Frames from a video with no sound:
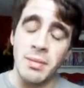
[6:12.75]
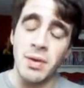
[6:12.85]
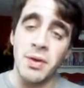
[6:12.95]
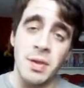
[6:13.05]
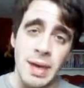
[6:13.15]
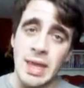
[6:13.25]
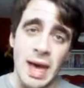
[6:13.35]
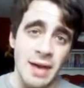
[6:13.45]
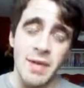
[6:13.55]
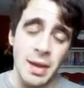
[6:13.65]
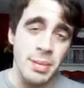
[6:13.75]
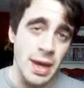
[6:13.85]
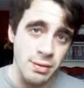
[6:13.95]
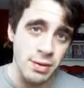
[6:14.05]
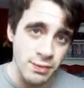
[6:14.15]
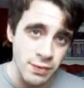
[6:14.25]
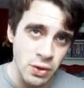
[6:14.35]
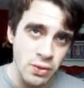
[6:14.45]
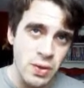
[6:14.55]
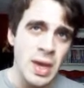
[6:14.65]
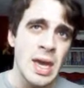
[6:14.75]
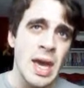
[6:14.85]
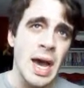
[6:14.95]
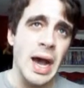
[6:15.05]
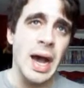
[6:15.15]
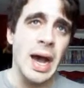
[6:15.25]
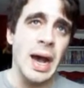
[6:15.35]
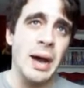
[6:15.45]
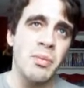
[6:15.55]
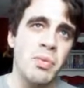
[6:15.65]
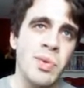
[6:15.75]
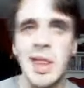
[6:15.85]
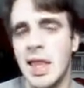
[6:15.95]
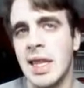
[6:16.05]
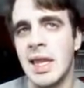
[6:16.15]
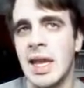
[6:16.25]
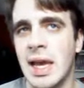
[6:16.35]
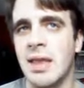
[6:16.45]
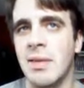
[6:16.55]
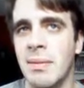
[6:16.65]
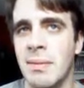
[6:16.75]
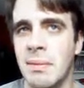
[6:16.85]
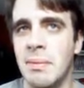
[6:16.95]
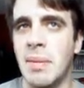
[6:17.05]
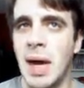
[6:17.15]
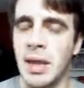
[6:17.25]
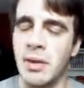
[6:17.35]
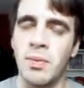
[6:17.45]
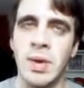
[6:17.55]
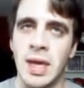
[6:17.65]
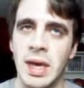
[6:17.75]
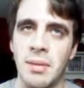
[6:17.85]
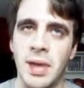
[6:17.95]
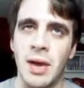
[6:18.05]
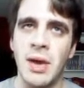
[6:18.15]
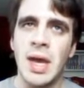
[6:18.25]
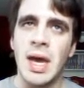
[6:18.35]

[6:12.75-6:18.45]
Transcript: So expect I, Vampire reviews uh, within the next month when it comes out.